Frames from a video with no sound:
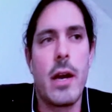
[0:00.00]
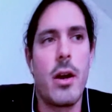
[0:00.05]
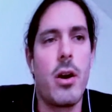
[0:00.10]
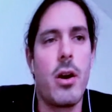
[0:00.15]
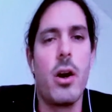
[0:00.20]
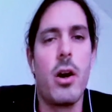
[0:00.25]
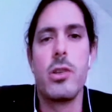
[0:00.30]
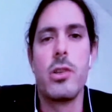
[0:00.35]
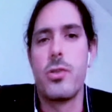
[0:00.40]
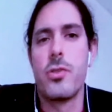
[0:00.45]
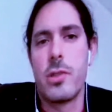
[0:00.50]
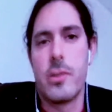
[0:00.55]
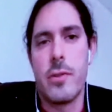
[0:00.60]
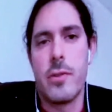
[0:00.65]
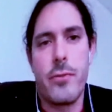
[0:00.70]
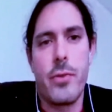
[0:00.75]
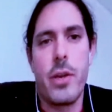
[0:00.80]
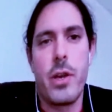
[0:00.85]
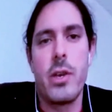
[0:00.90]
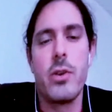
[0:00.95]
We've got
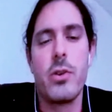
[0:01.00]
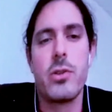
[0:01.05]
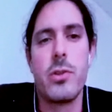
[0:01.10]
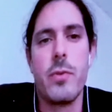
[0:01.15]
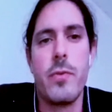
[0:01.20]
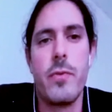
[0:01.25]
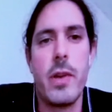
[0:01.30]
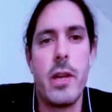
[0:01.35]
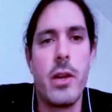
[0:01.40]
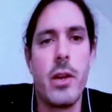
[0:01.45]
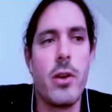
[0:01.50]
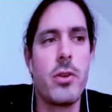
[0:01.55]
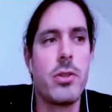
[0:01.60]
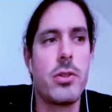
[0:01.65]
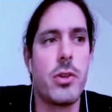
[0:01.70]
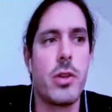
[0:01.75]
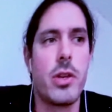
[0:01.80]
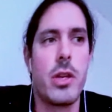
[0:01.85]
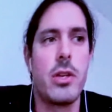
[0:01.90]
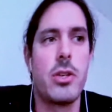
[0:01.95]
hundreds of free YouTube
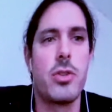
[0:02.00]
videos.